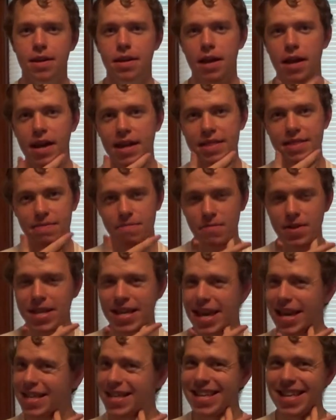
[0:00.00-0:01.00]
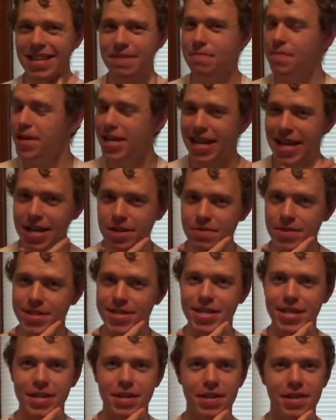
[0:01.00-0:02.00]
And really, I think it's pretty
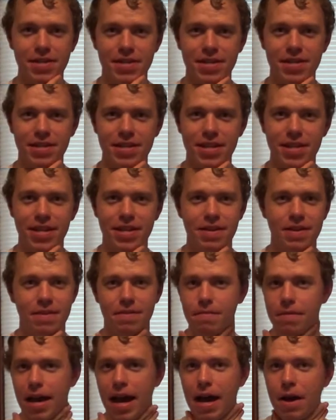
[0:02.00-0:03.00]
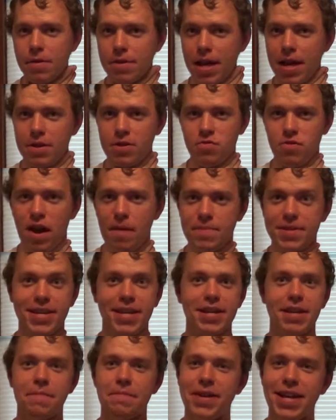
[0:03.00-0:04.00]
interesting. You can see how that drop is
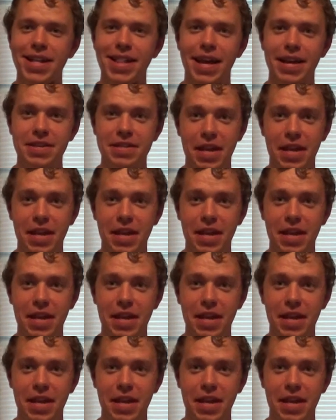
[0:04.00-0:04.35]
gonna be like.